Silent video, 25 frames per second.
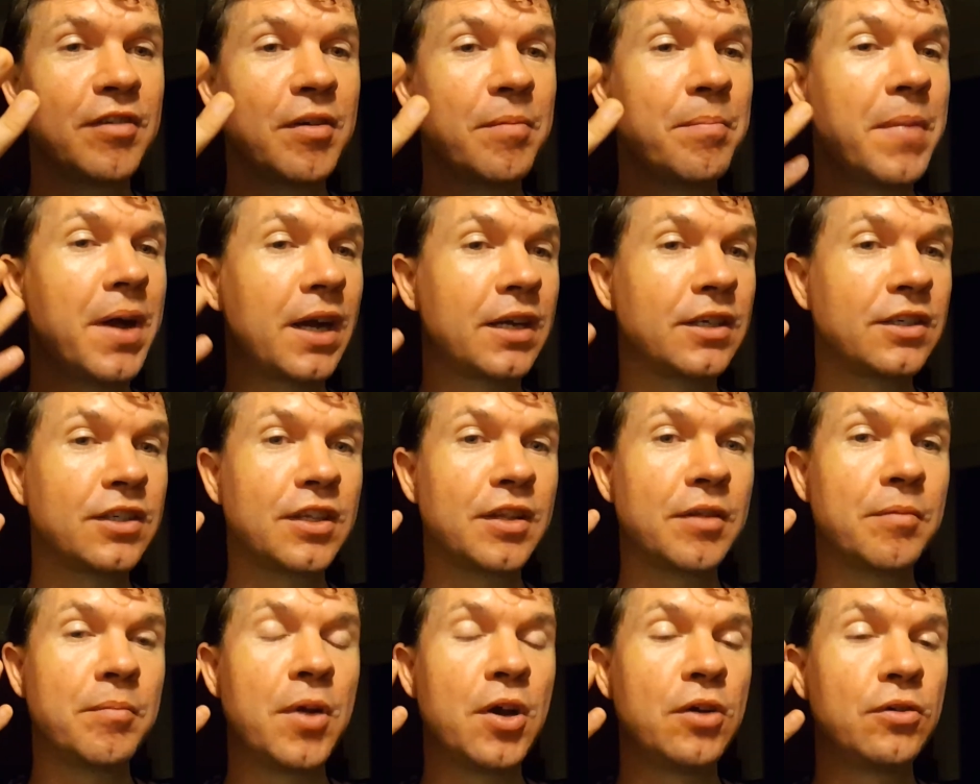
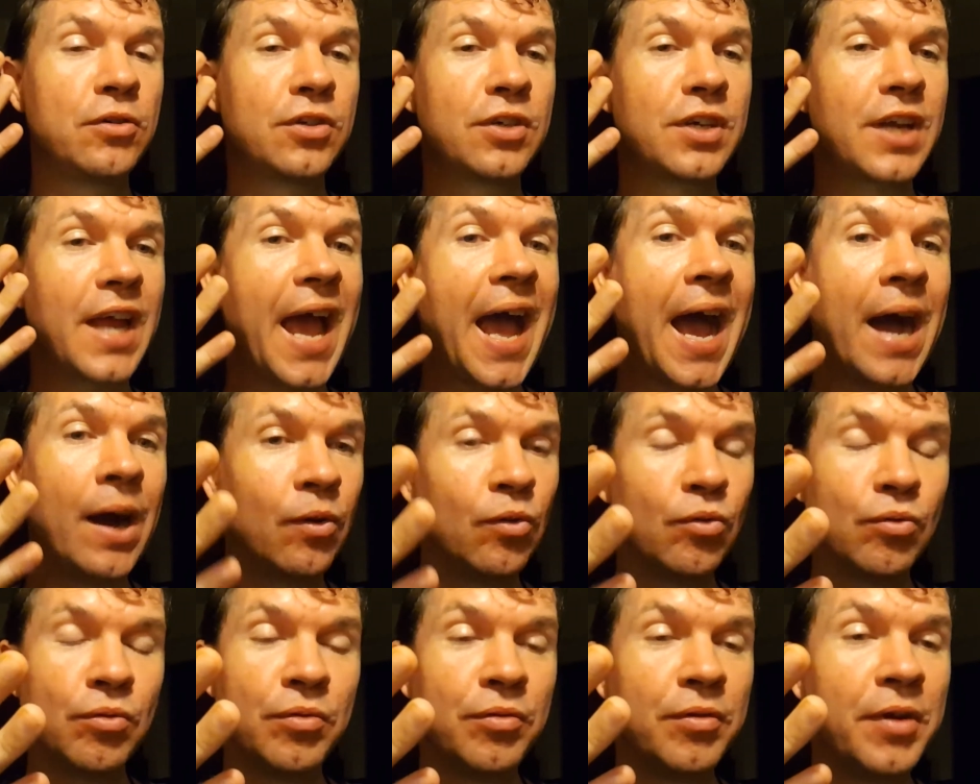amongst the most
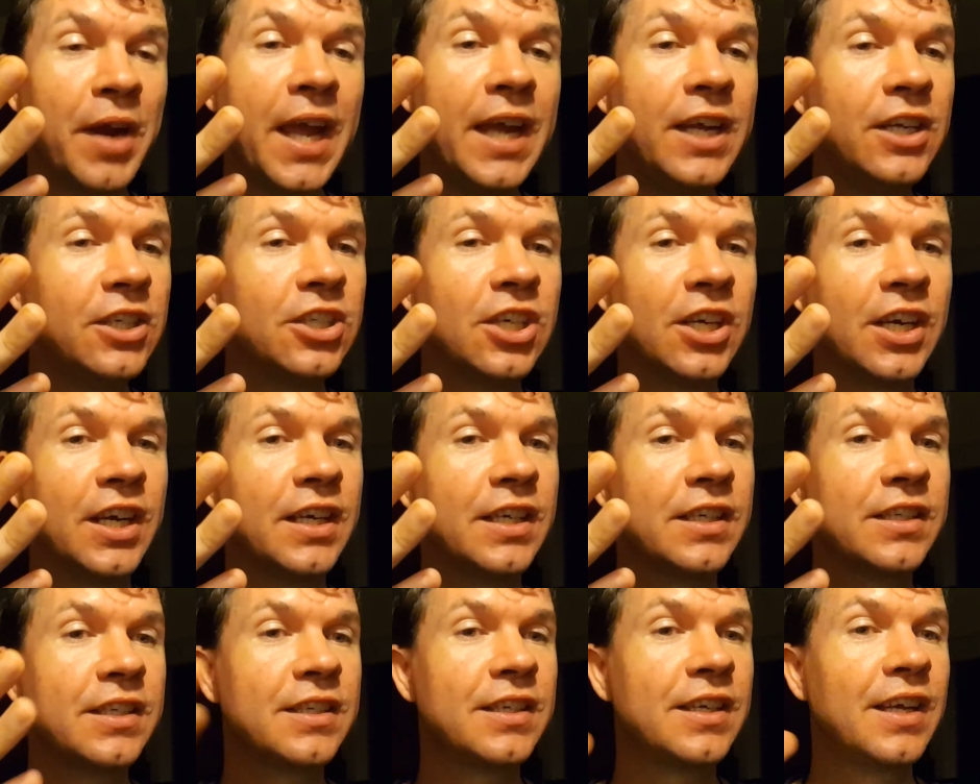
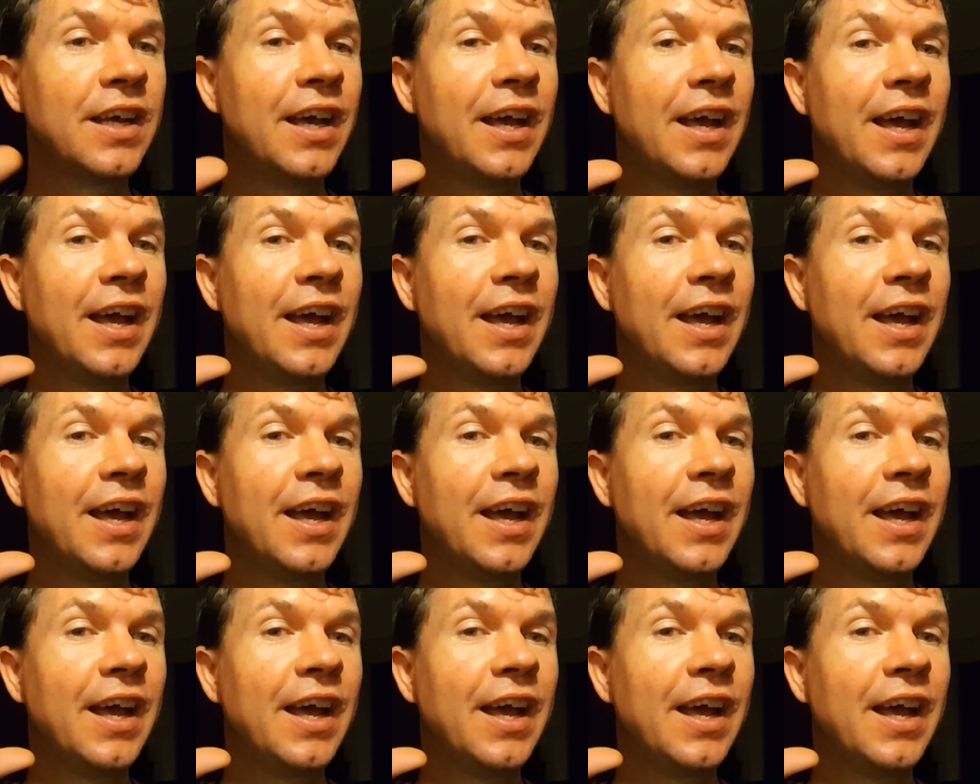outrageous,